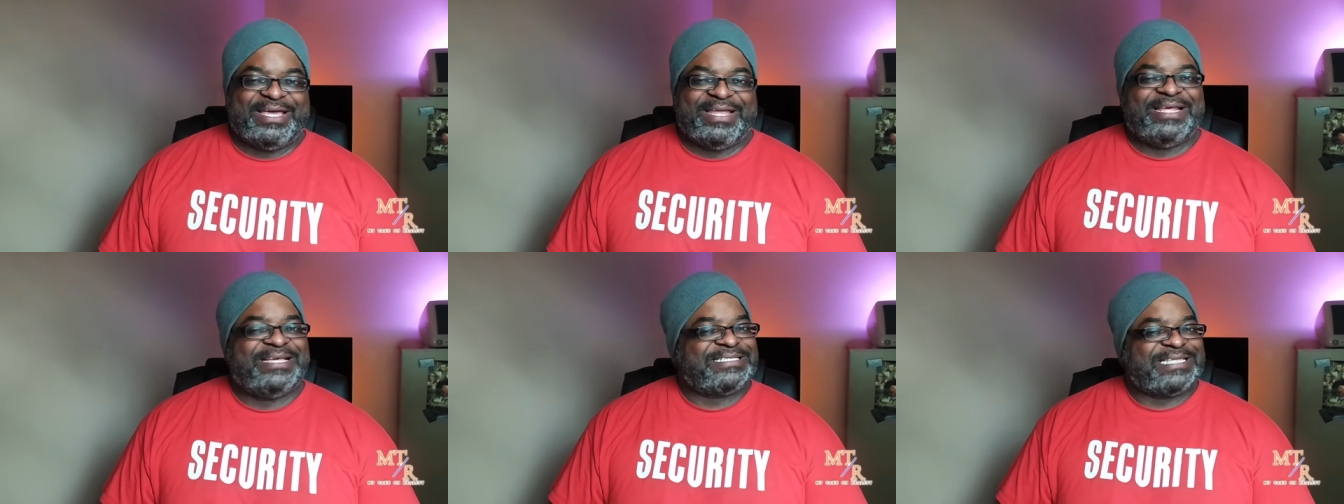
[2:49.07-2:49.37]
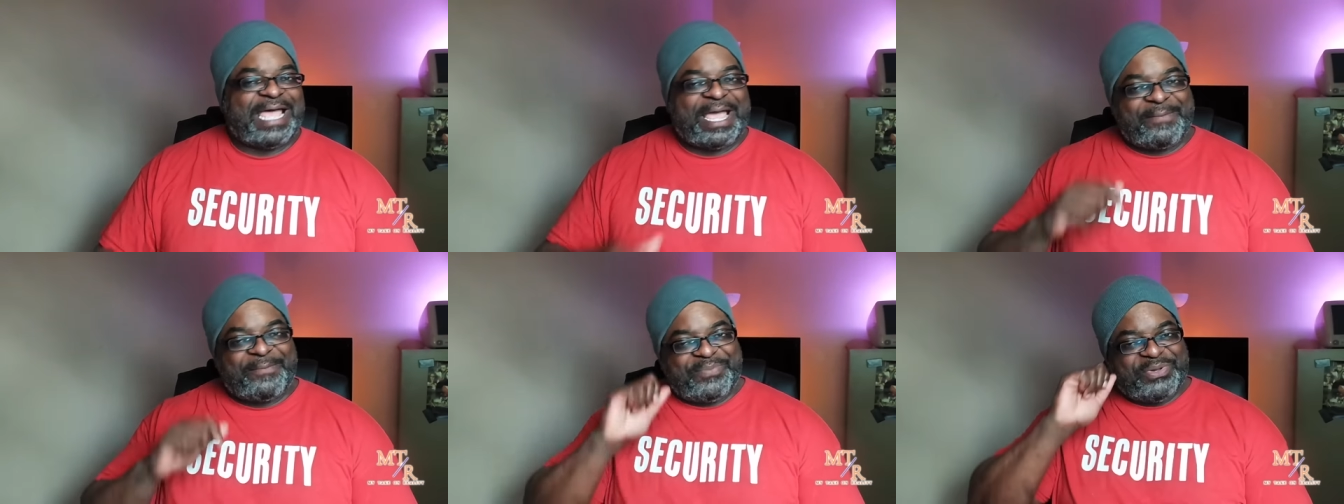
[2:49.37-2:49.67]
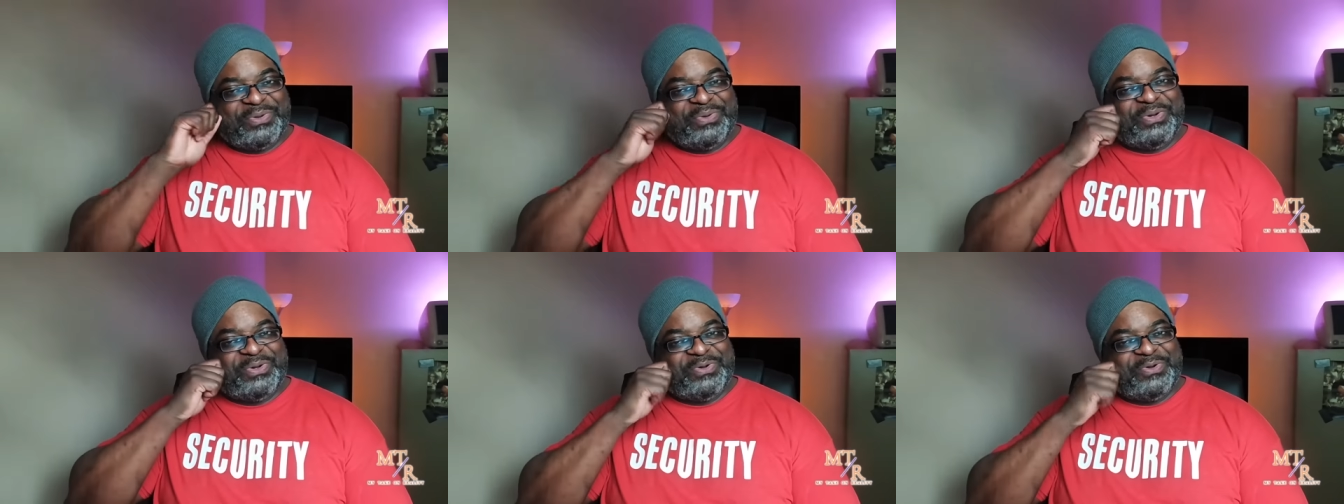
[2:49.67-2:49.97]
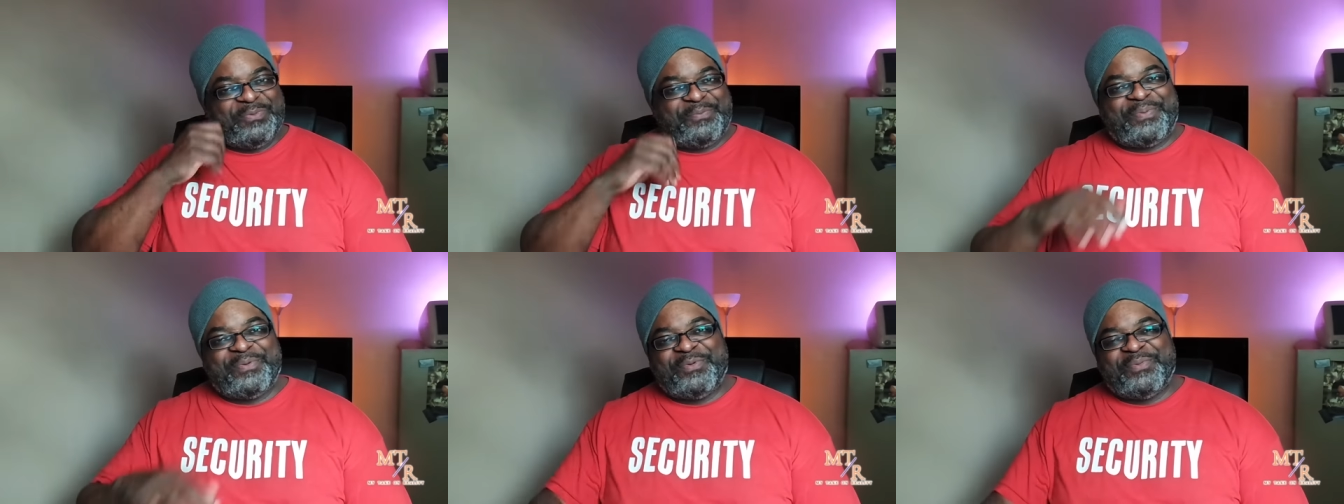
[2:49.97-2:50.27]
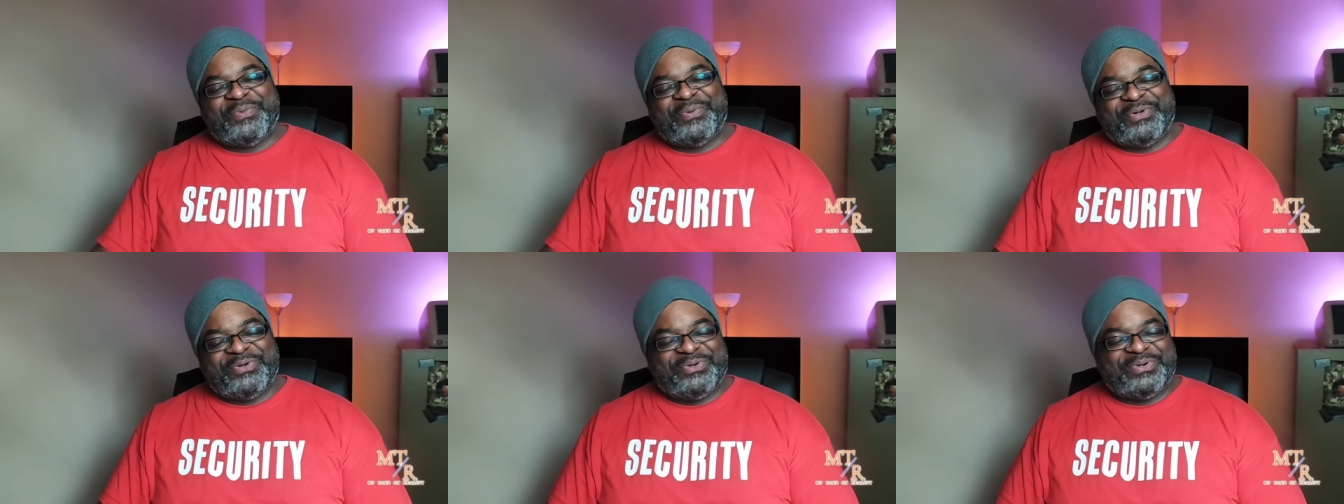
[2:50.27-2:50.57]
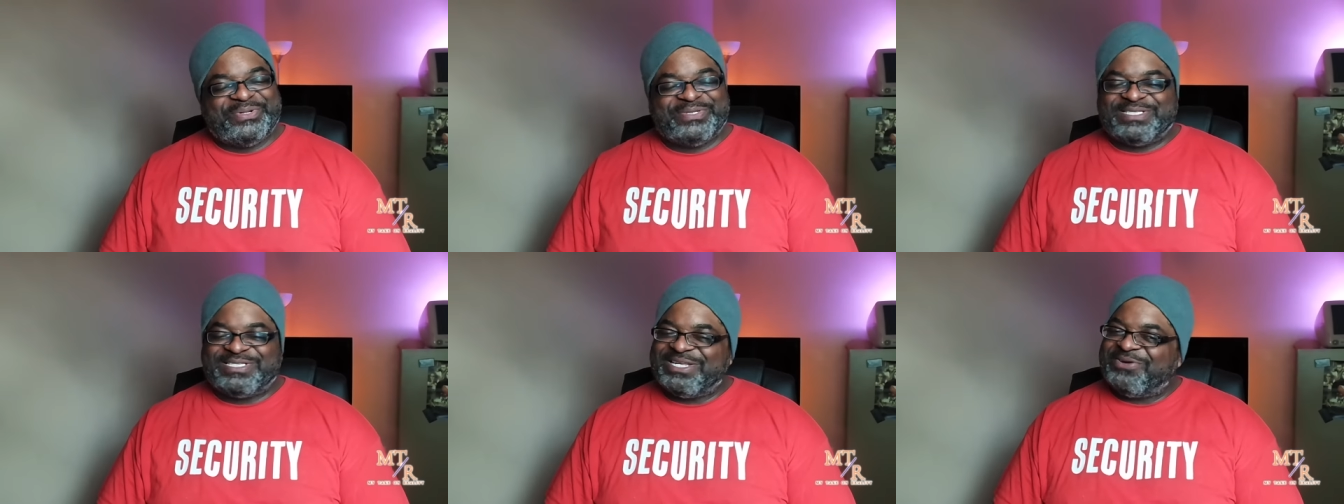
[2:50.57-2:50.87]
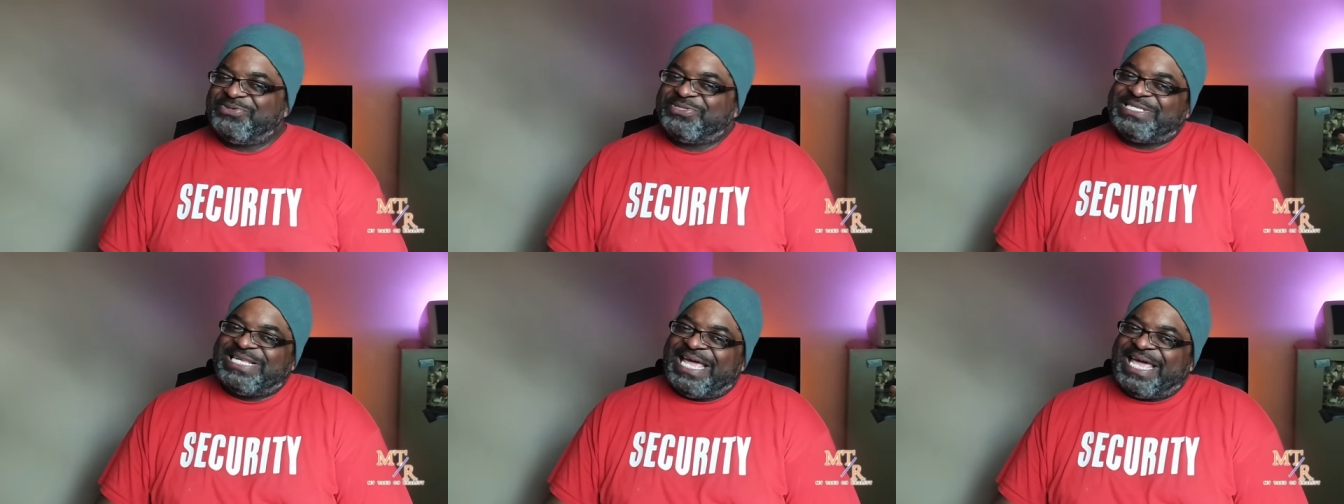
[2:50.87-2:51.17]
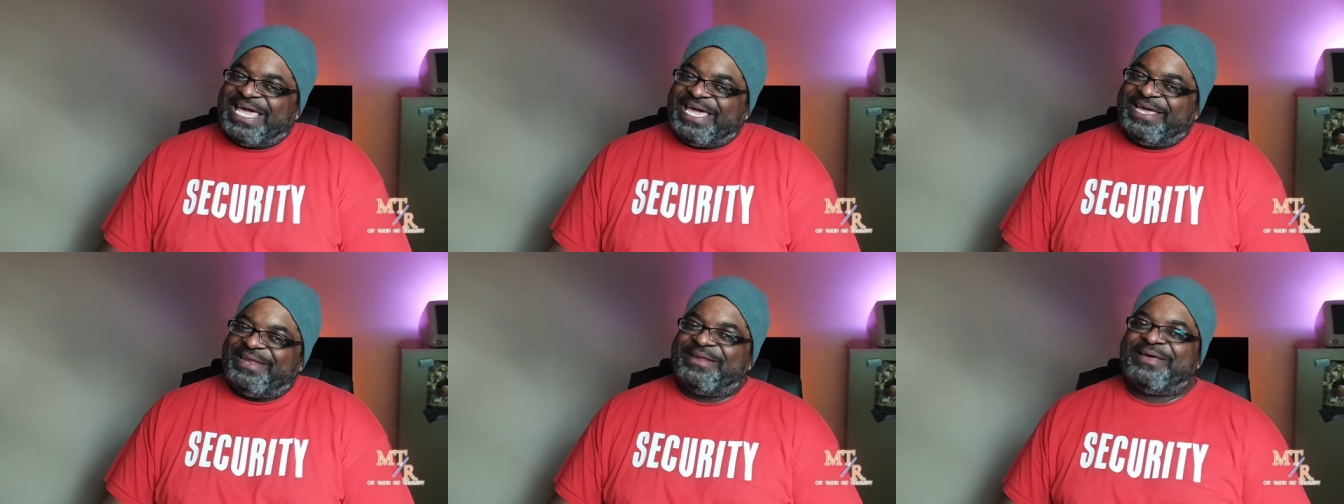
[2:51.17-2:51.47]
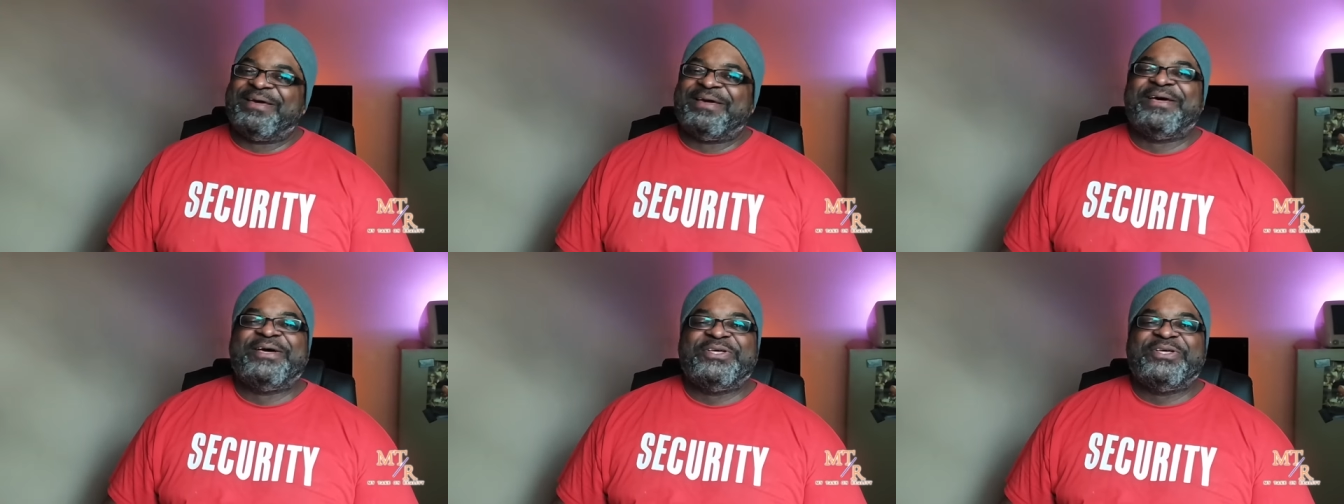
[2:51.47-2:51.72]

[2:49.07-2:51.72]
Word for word: And it's like boo hoo, boo boo, so sad,